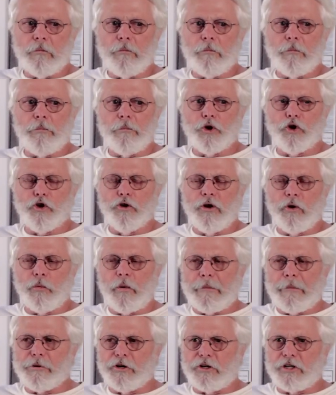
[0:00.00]
building a
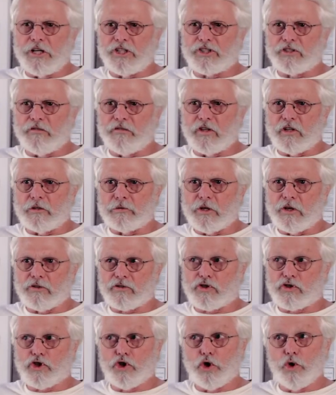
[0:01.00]
reputation for
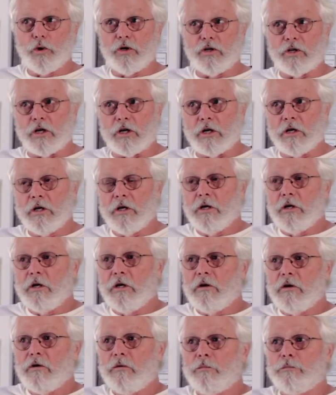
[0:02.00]
themselves. 2 of the
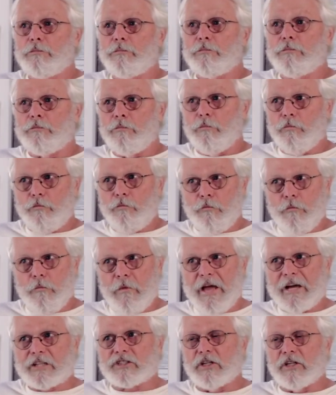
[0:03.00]

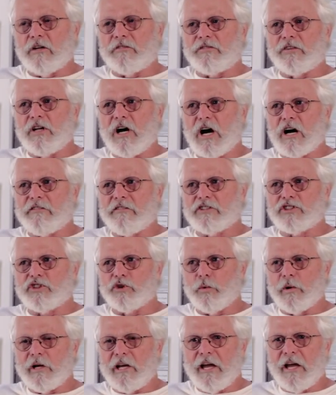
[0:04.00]
excellent photographers
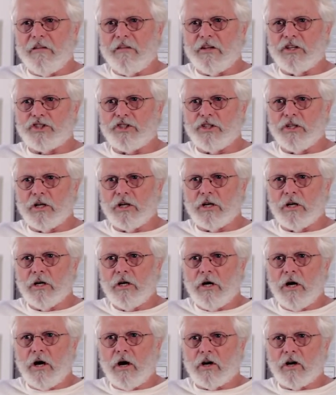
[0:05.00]
that we had this year
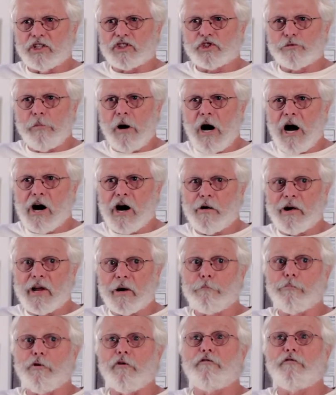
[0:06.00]
are
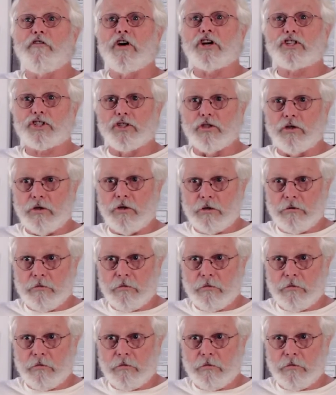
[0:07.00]
aspiring professional